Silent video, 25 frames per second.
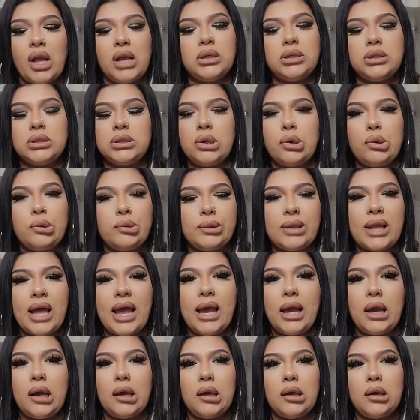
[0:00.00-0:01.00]
so
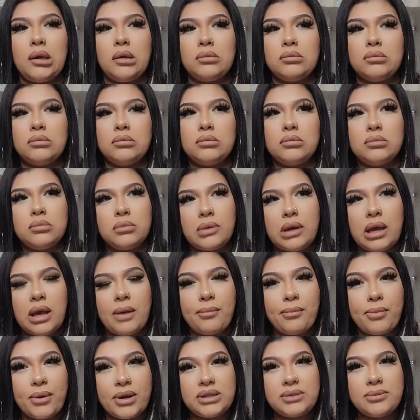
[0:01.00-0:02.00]
like,
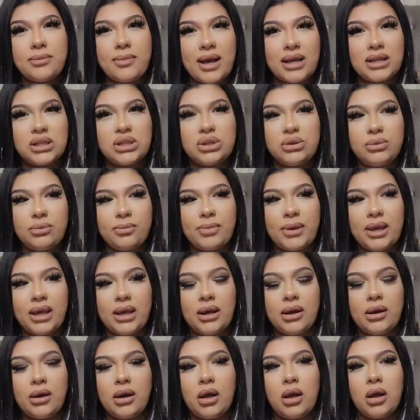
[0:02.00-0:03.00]
it brings me back to
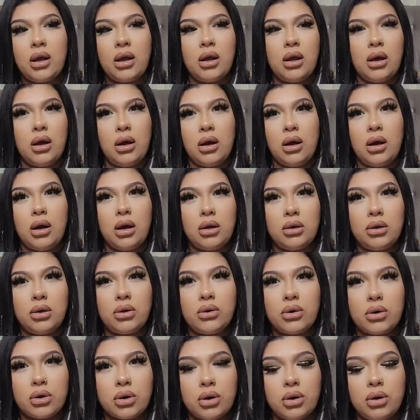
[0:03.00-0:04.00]
being a
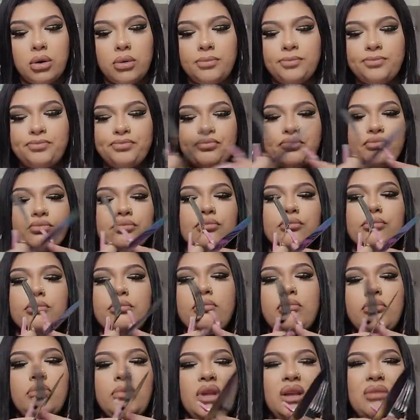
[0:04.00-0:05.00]
little girl.
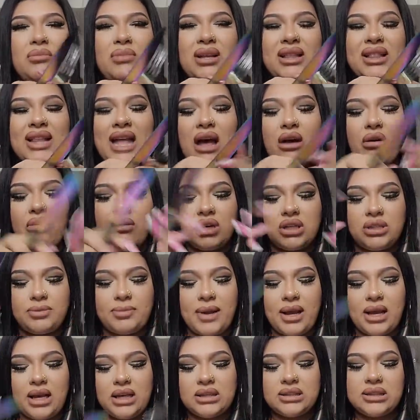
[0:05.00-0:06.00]
But that orange
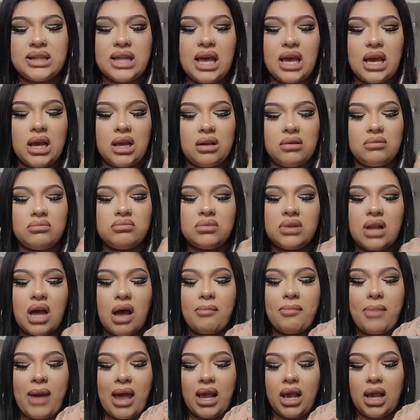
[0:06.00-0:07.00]
bang is like
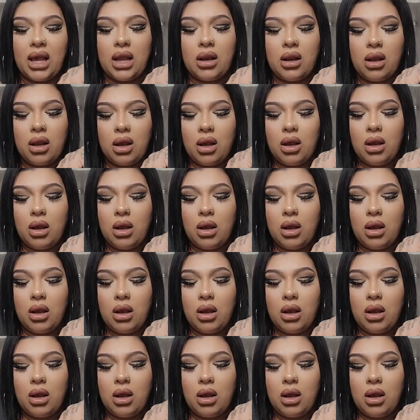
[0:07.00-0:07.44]
not banging.